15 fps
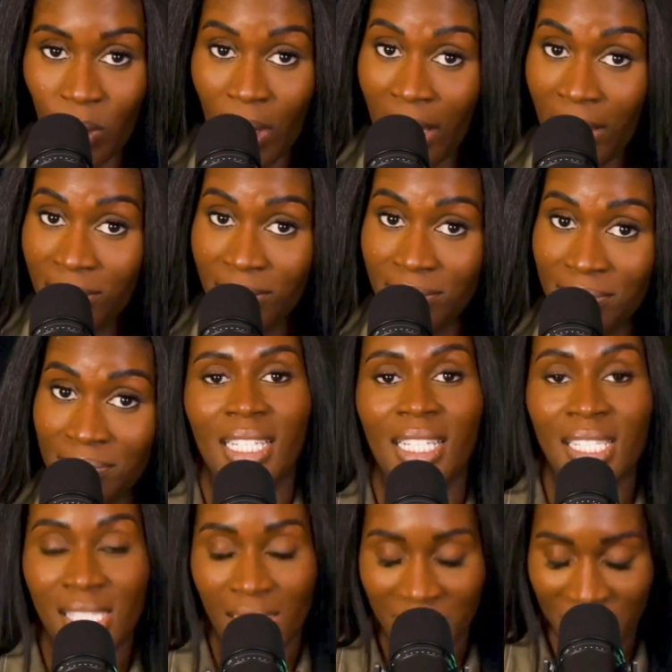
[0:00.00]
Okay?
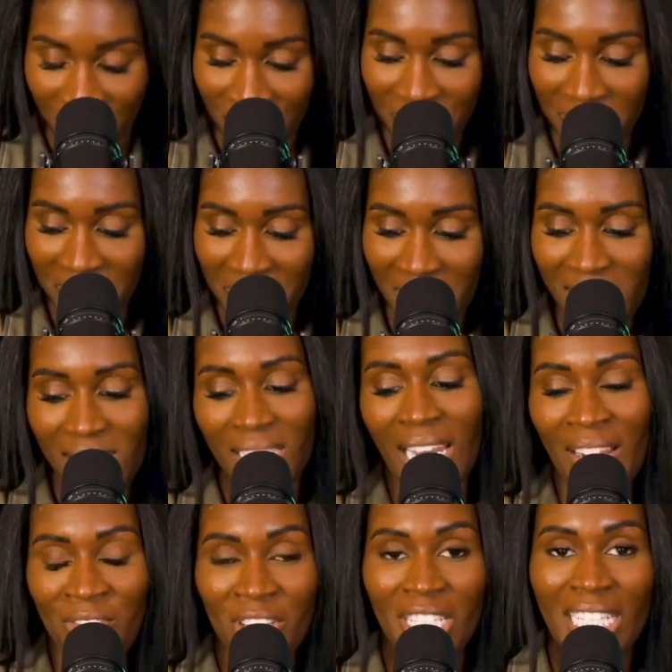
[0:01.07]
Listen,
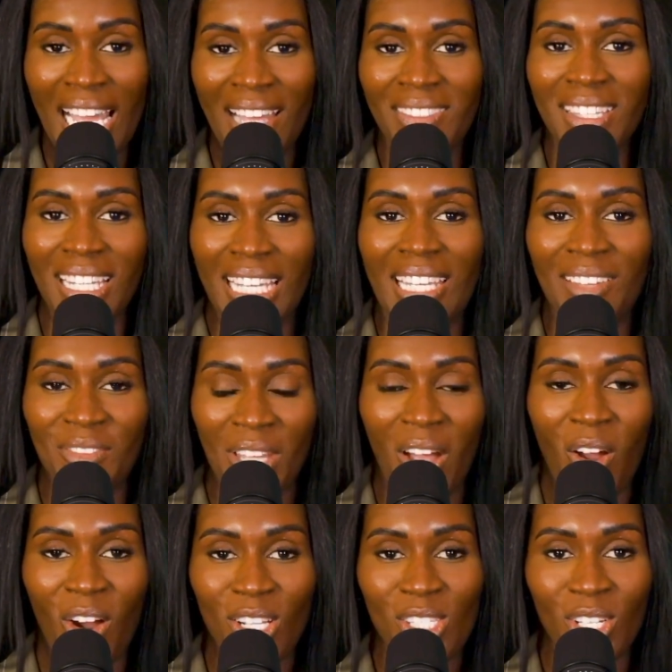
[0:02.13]
I really have to give
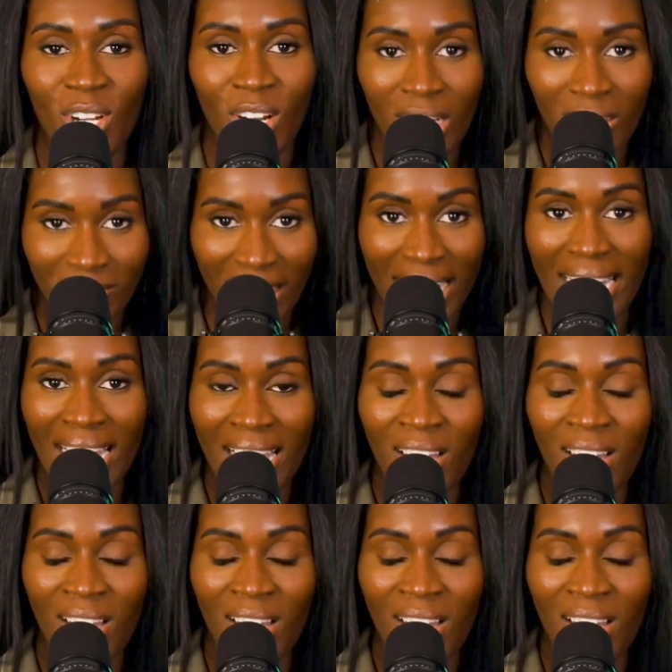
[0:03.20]
y'all heart to heart right